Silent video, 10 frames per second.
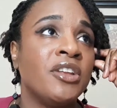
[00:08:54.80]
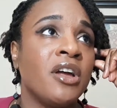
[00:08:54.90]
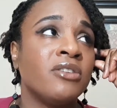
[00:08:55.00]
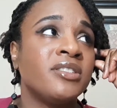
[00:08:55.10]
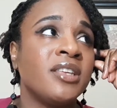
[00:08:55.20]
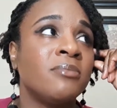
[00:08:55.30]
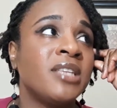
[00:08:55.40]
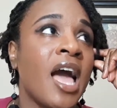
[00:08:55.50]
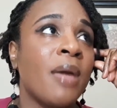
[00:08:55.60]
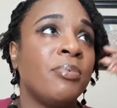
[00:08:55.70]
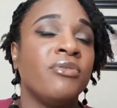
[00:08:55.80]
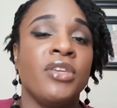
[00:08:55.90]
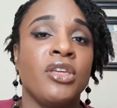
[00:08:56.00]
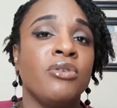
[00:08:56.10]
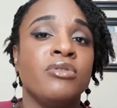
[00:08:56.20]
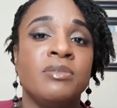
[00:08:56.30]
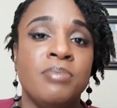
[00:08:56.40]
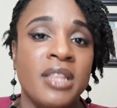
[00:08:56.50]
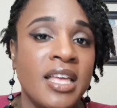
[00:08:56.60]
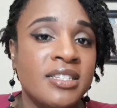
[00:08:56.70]
some type of huge
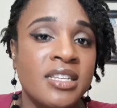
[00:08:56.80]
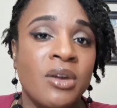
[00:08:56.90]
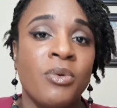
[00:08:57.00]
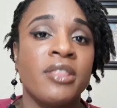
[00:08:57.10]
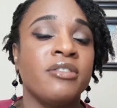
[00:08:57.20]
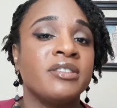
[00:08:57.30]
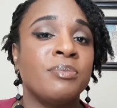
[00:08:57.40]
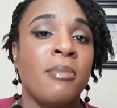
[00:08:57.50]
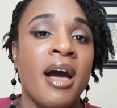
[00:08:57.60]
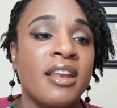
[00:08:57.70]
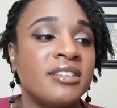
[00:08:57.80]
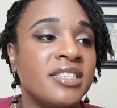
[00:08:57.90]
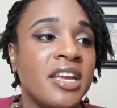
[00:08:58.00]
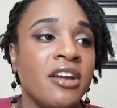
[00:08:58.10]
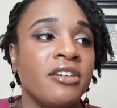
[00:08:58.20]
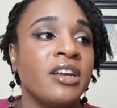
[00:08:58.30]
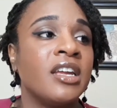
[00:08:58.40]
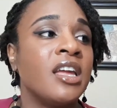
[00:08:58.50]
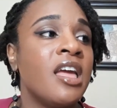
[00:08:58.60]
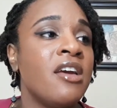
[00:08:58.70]
blessing, whether it's
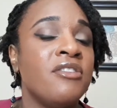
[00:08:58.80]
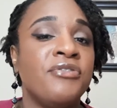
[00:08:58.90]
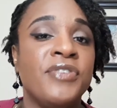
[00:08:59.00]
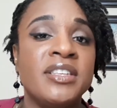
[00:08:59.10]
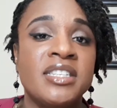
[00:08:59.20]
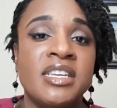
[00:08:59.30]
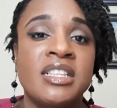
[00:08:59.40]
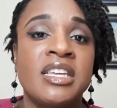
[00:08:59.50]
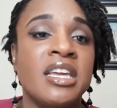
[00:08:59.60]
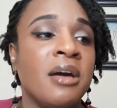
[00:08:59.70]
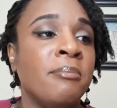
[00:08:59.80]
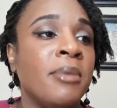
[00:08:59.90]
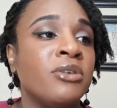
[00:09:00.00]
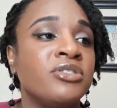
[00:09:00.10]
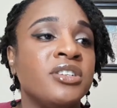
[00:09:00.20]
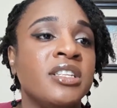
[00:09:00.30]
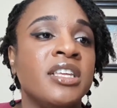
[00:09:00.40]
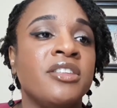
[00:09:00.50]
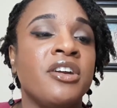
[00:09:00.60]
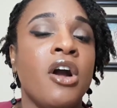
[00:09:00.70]
monetary, physically,
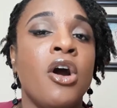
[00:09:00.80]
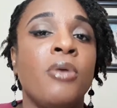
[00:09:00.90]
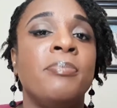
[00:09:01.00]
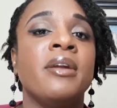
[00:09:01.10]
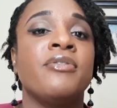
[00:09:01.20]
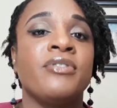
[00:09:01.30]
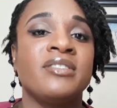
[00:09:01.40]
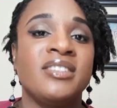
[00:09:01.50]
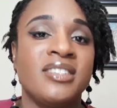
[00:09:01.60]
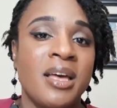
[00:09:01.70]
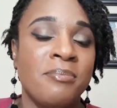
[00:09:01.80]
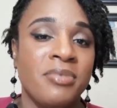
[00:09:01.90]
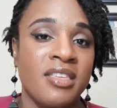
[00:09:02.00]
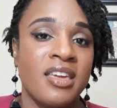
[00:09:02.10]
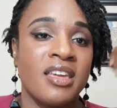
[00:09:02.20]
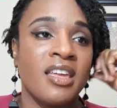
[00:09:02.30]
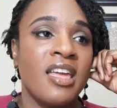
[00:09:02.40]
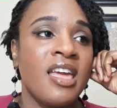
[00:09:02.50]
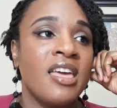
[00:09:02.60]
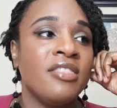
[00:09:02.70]
emotionally. They're hoping for something.
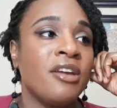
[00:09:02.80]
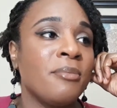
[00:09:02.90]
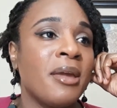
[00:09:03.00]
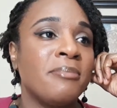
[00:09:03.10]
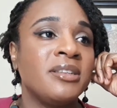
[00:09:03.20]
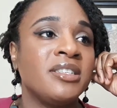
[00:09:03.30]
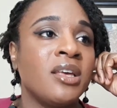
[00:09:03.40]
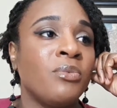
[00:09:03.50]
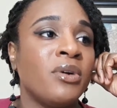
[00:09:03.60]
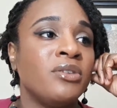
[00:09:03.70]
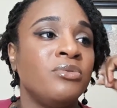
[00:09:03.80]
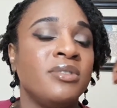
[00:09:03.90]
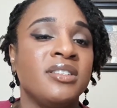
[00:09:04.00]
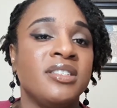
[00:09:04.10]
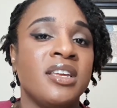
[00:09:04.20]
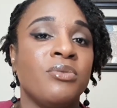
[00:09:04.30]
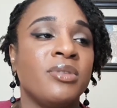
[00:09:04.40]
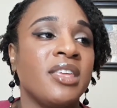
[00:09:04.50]
There may be someone who is sick with